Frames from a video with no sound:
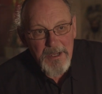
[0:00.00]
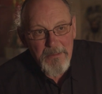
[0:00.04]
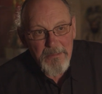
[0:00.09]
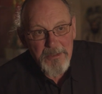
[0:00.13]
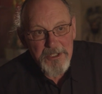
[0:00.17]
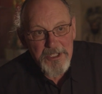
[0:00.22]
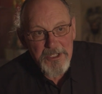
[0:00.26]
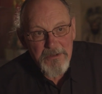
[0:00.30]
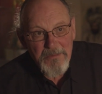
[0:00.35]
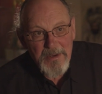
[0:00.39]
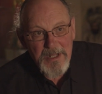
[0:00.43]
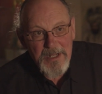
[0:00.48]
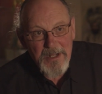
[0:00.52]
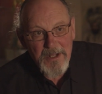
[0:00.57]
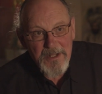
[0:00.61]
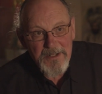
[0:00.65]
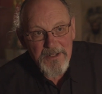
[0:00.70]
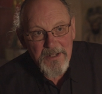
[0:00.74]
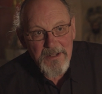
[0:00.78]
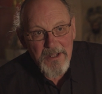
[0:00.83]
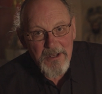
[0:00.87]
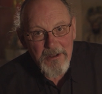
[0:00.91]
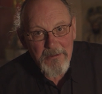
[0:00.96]
But she went on
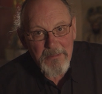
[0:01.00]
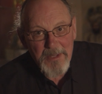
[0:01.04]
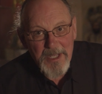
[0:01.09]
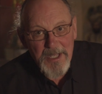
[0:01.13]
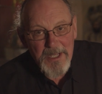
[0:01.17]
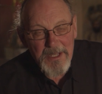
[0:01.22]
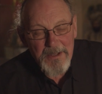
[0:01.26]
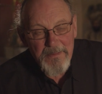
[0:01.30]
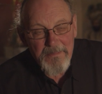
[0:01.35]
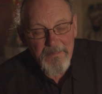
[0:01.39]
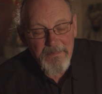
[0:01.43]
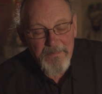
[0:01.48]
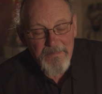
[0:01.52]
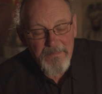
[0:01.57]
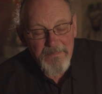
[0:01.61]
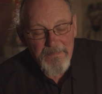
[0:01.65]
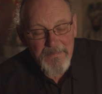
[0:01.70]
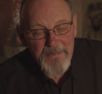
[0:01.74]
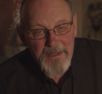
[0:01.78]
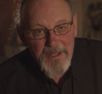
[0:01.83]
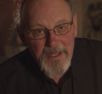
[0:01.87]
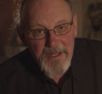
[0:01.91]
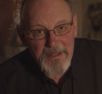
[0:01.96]
to tell me
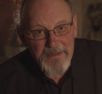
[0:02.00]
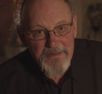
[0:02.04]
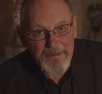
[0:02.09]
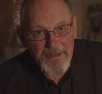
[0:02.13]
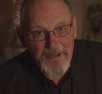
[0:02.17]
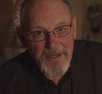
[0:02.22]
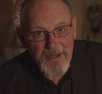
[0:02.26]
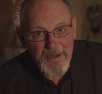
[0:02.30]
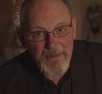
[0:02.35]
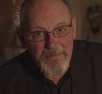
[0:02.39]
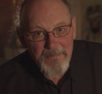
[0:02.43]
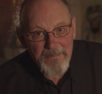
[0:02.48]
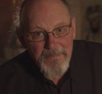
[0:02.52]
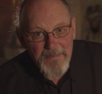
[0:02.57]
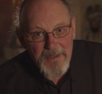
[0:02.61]
that uh,